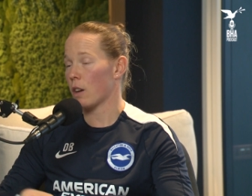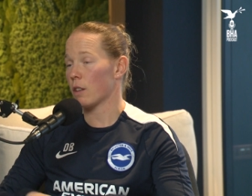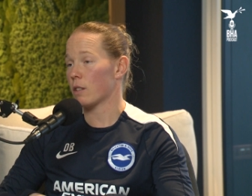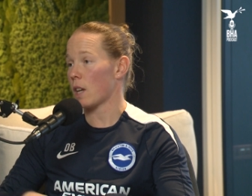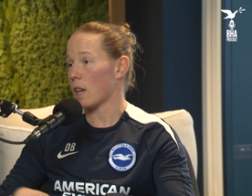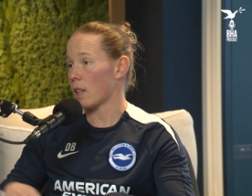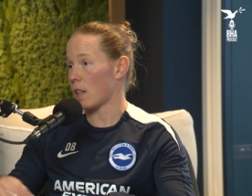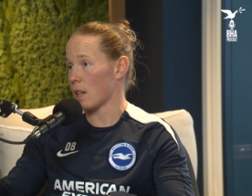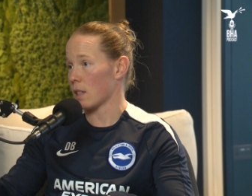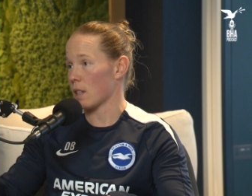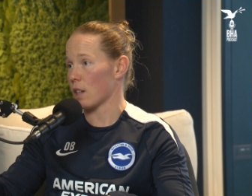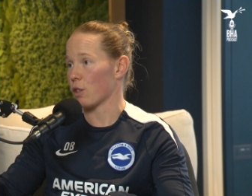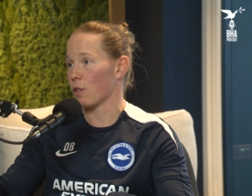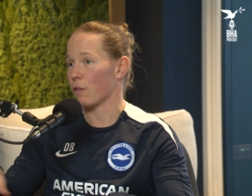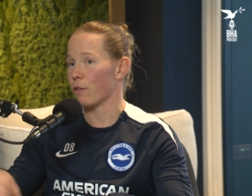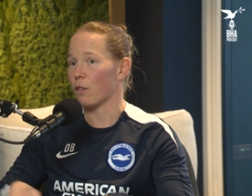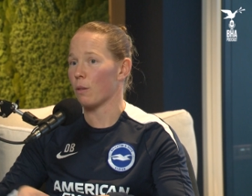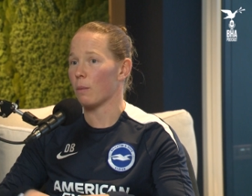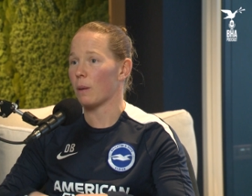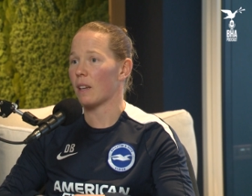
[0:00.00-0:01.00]
take that
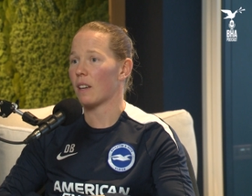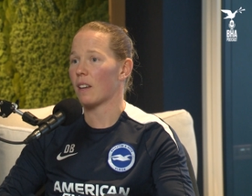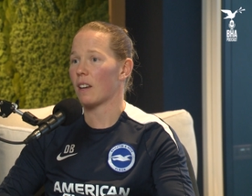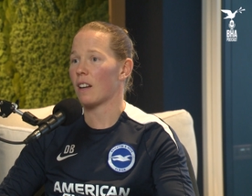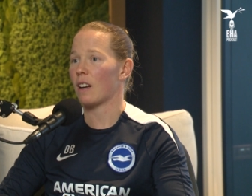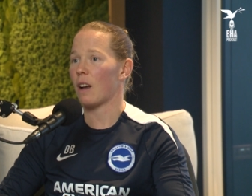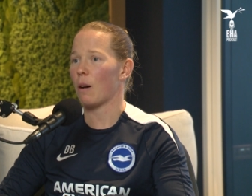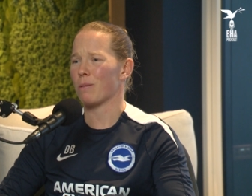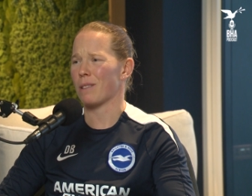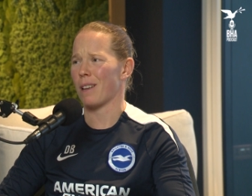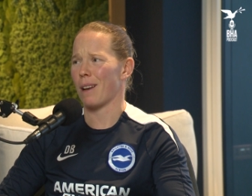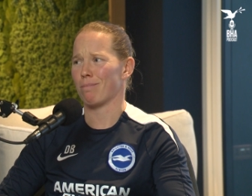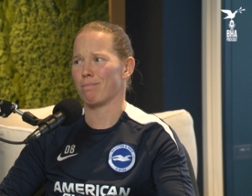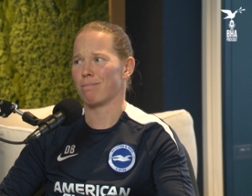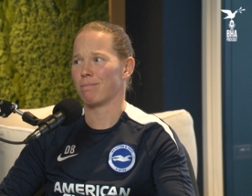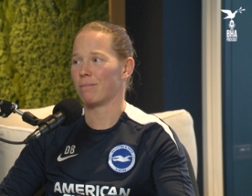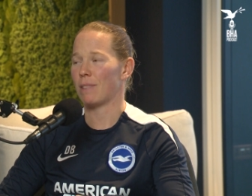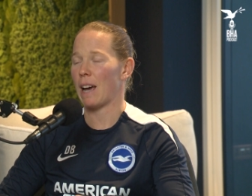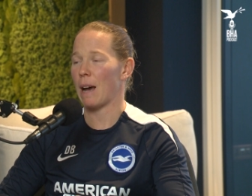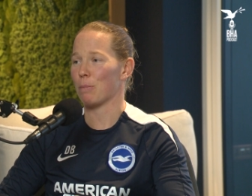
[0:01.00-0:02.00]
session for me, and I was like,
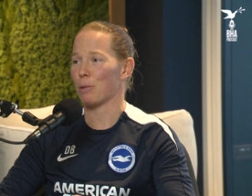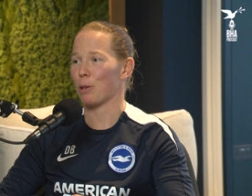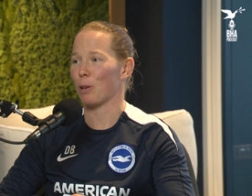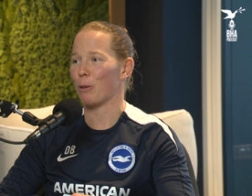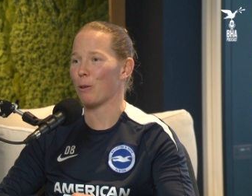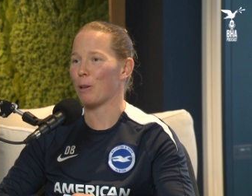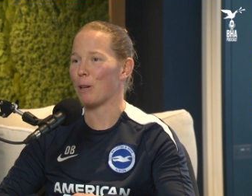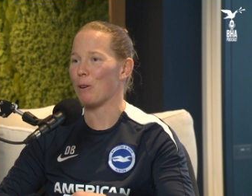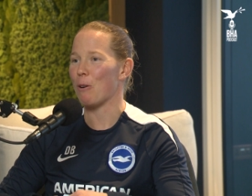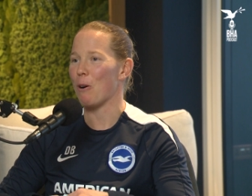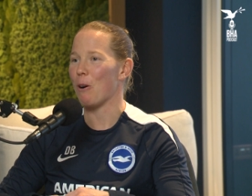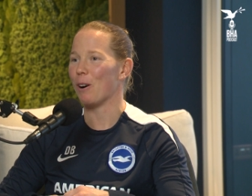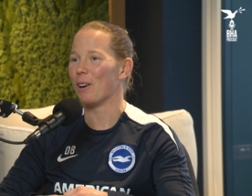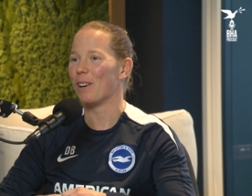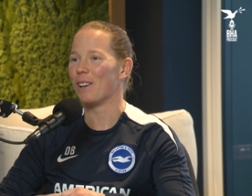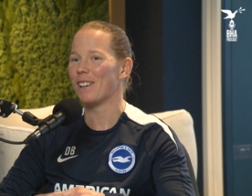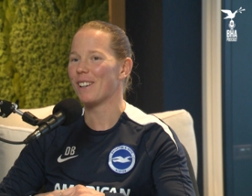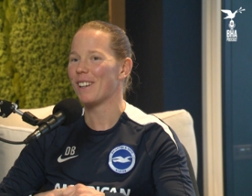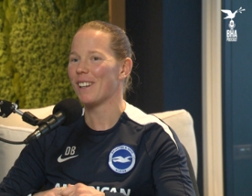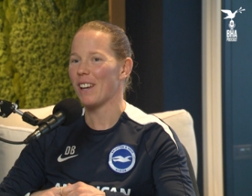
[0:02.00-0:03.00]
absolutely
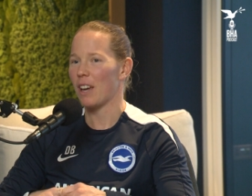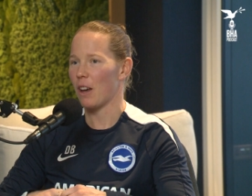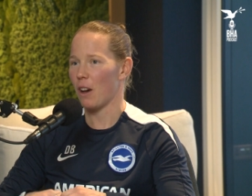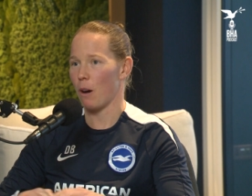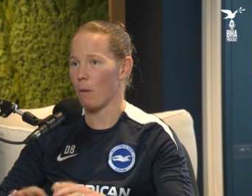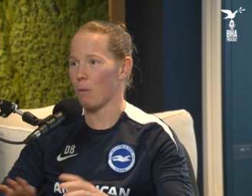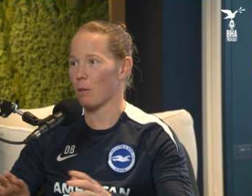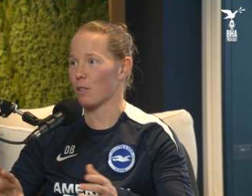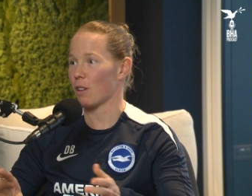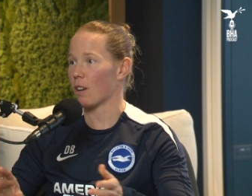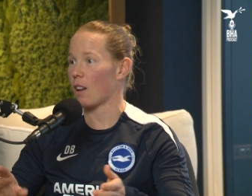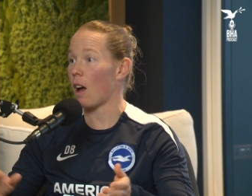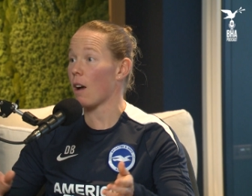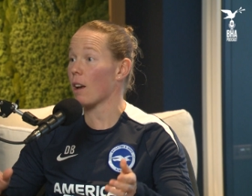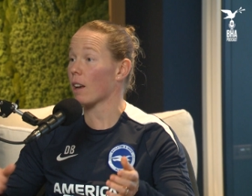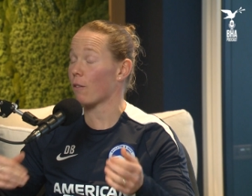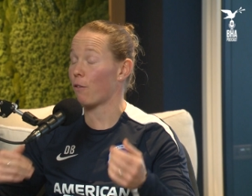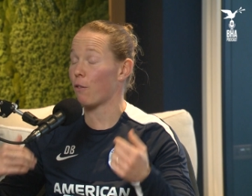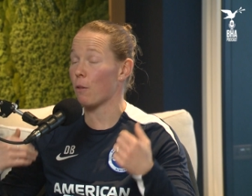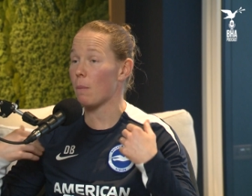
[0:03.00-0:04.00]
not. I wasn't
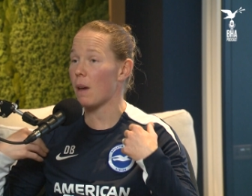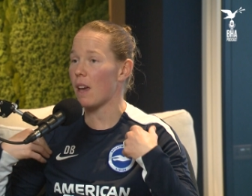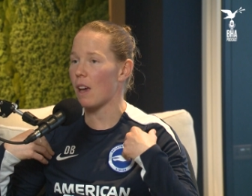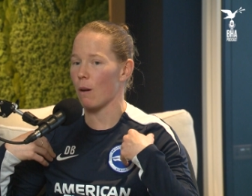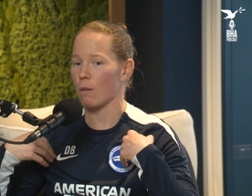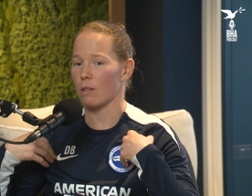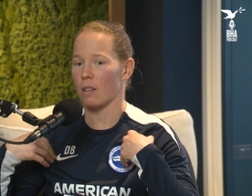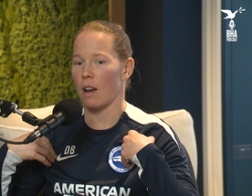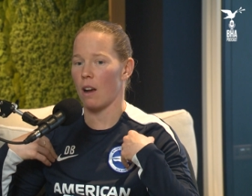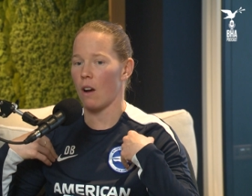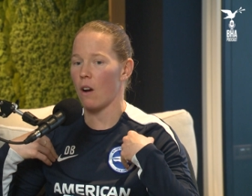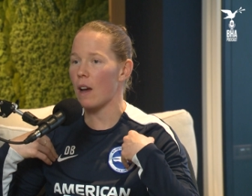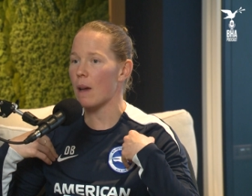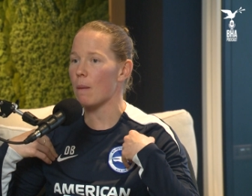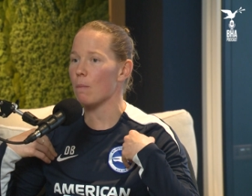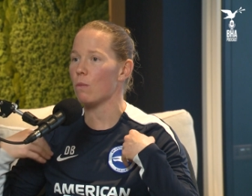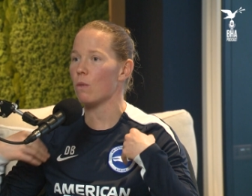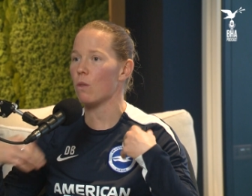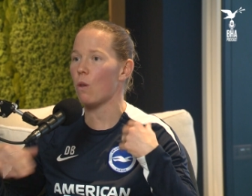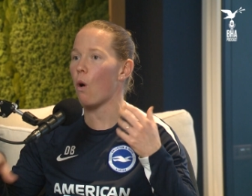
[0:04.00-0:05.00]
like, for me, I was like, I
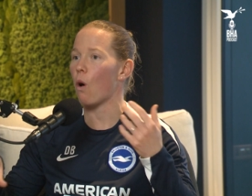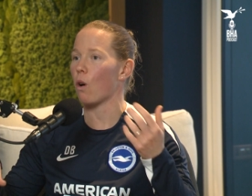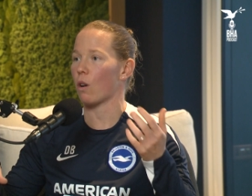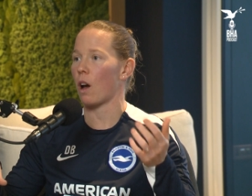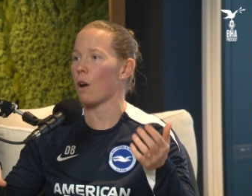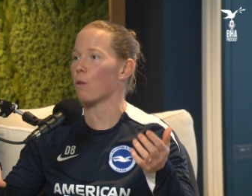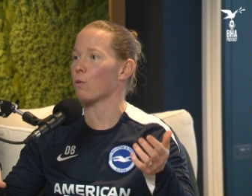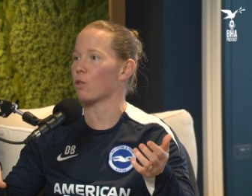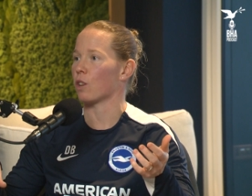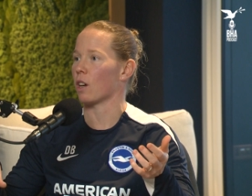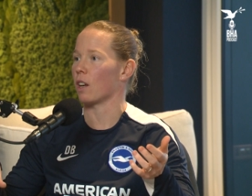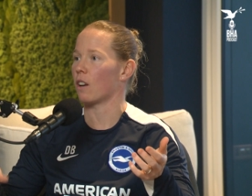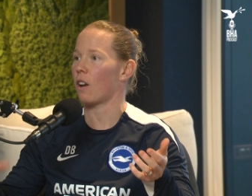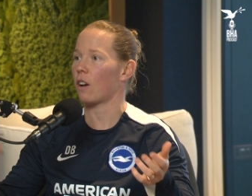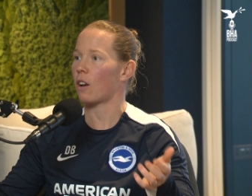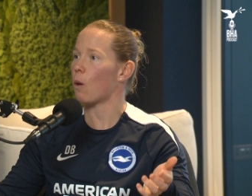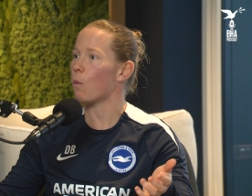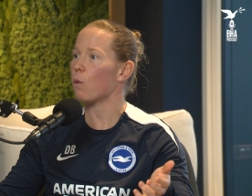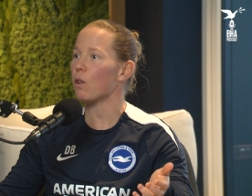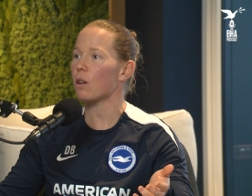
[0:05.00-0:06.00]
am not coaching,
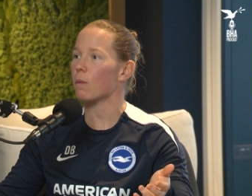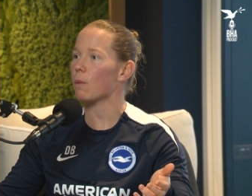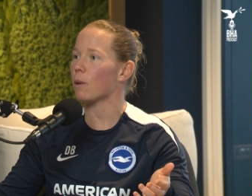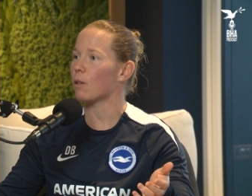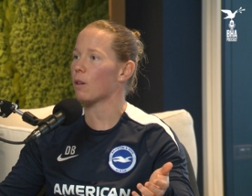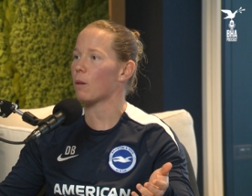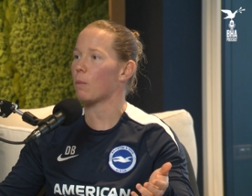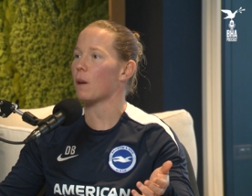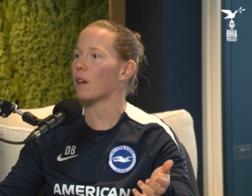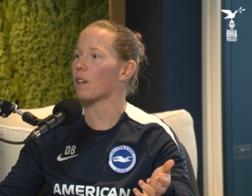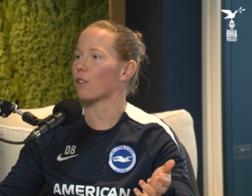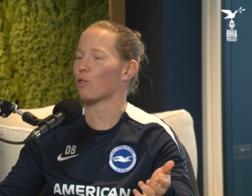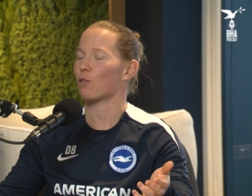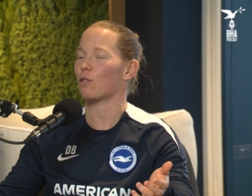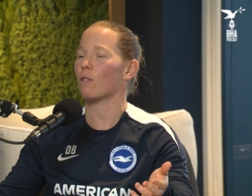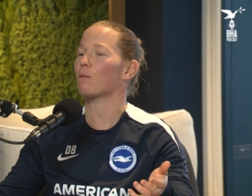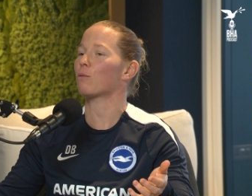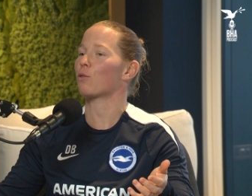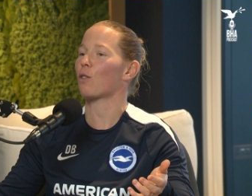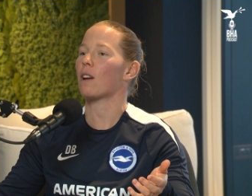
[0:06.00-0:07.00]
like I want to be on the pitch,
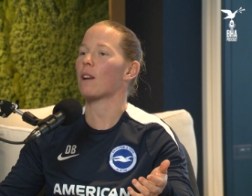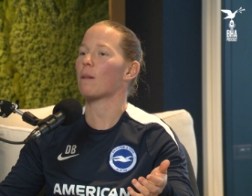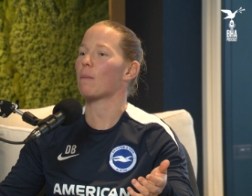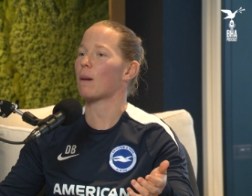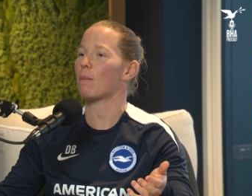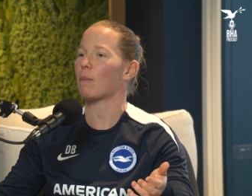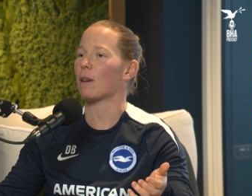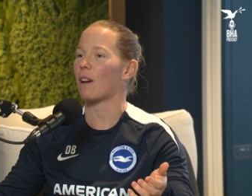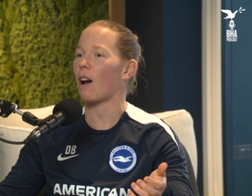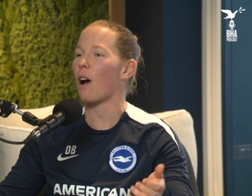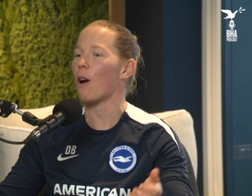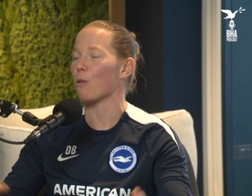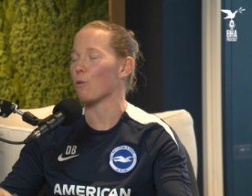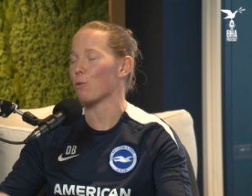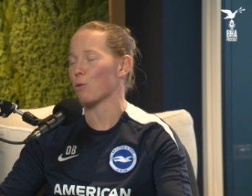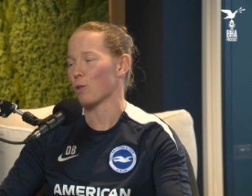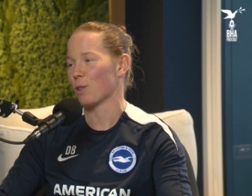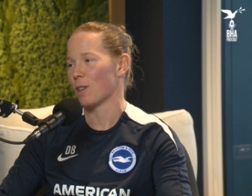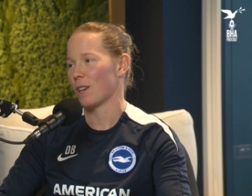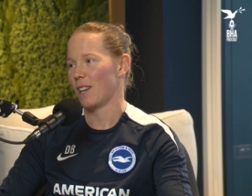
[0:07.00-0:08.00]
stop trying to make me
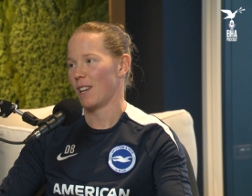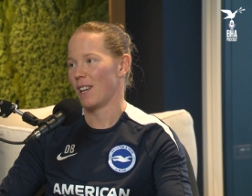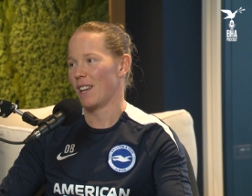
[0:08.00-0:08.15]
coach.